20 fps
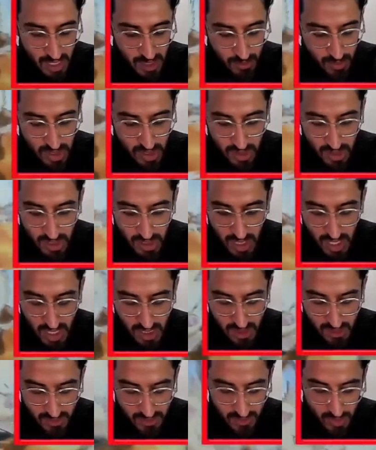going to kind
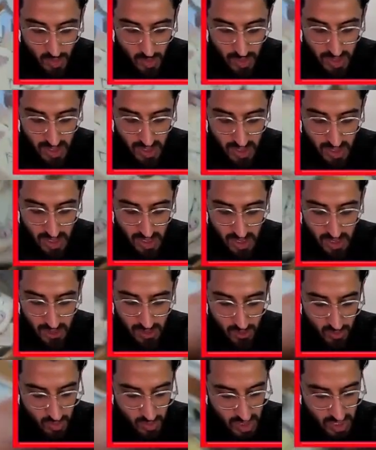of quickly
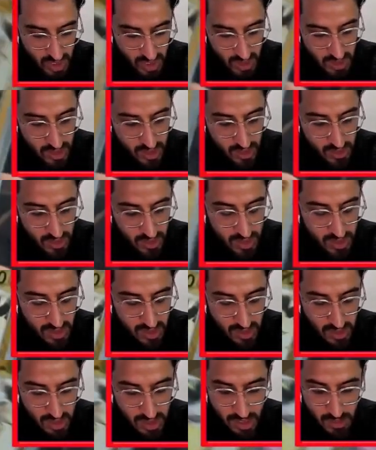construct
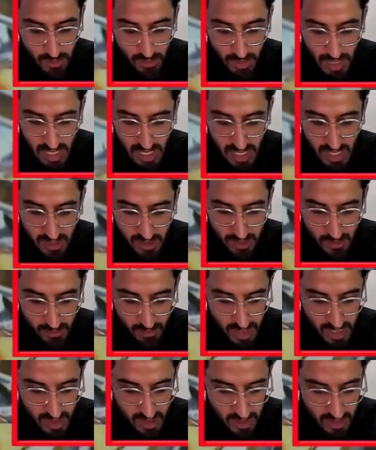this pack
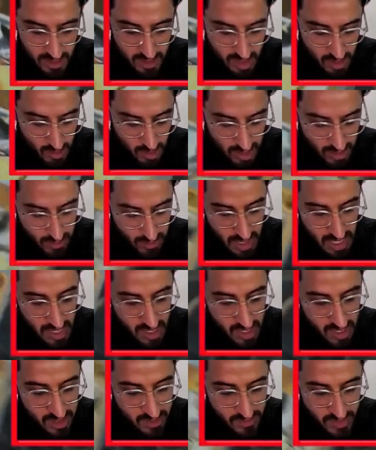because I wasn't paying
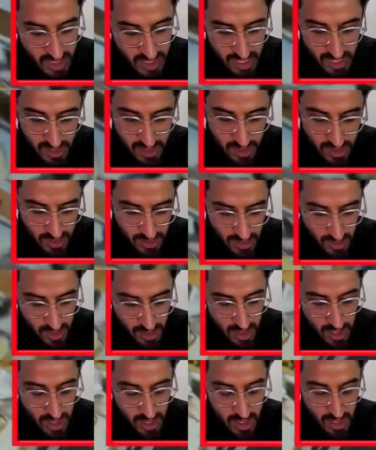enough attention
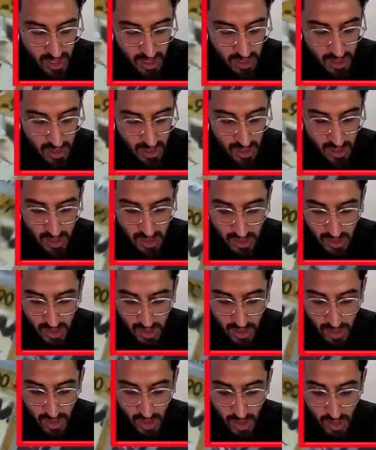to
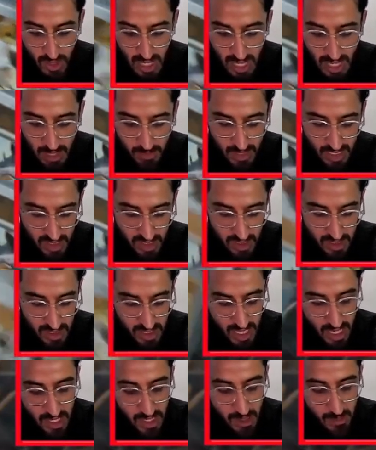know how many to
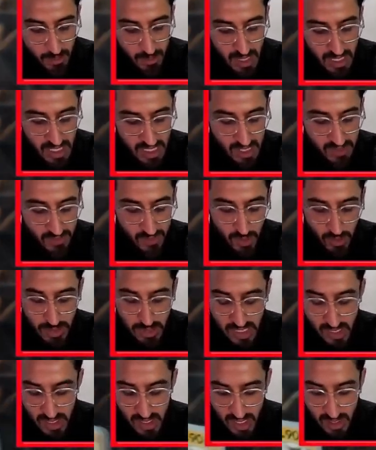take. I believe it will be
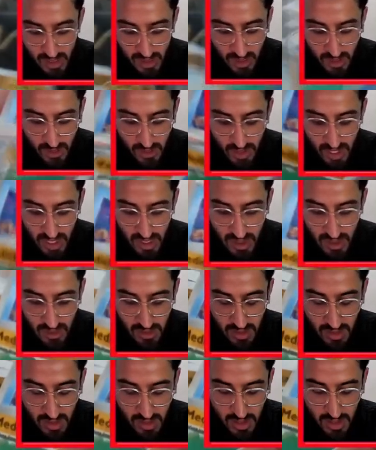six though, right?
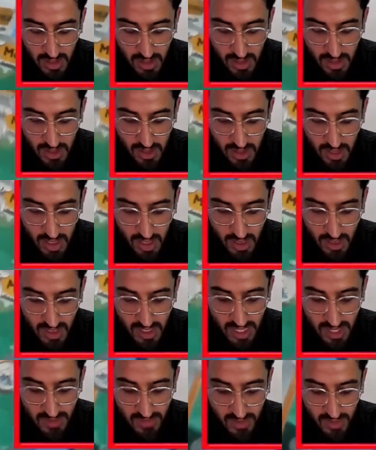Uh,
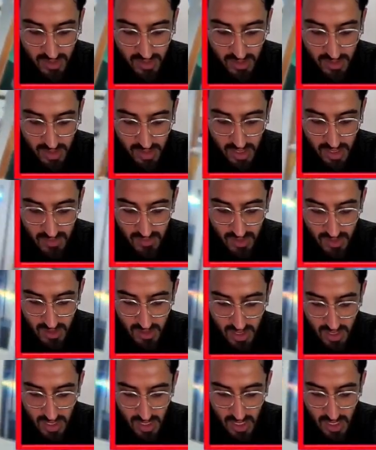seven even,
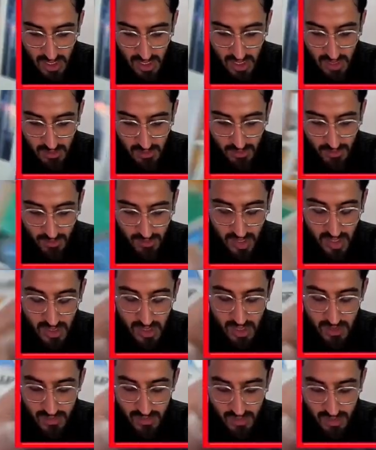and then yeah,
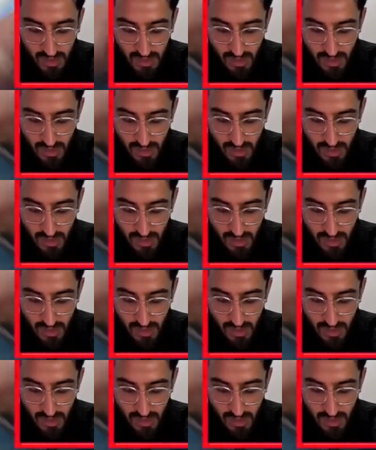seven.